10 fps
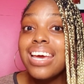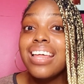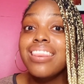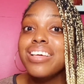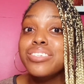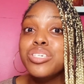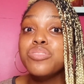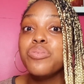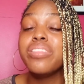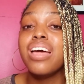and this is
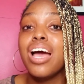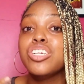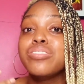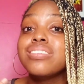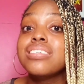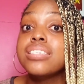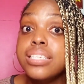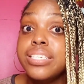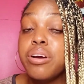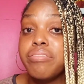for the actual
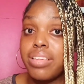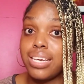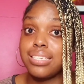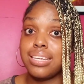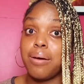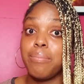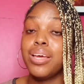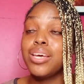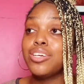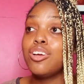sitting of the exam.
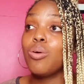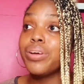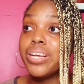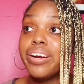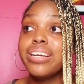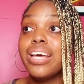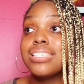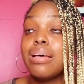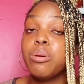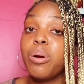Now, when you're in the
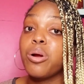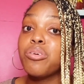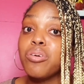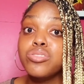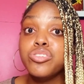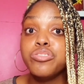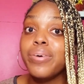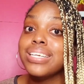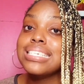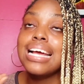exam, you are crunched
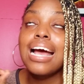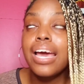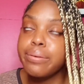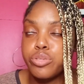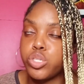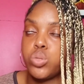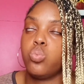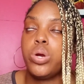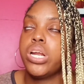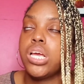for time,
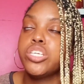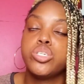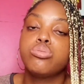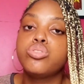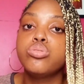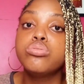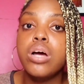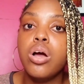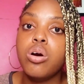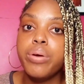sweetie, so do
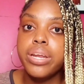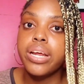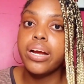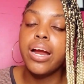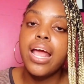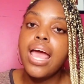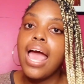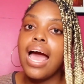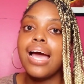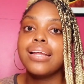not go in there
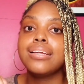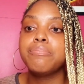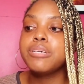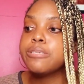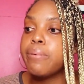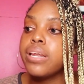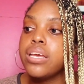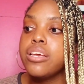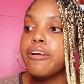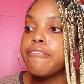and be
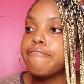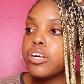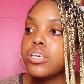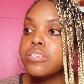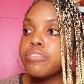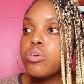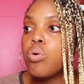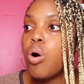spending your first few